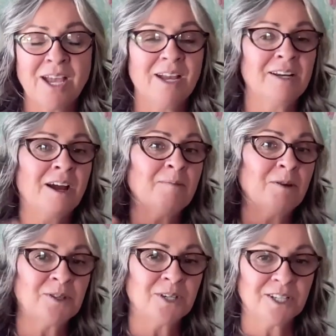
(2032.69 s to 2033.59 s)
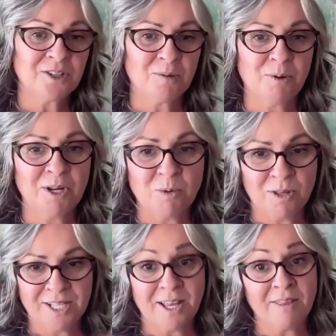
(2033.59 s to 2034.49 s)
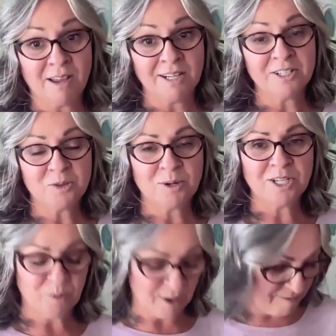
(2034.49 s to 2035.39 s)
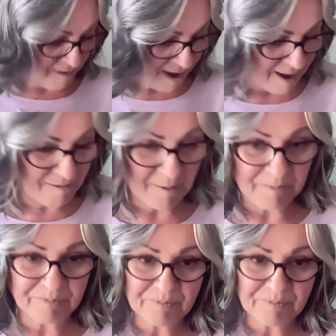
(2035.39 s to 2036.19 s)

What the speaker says: And I'm also going to start putting more of these online in 2025.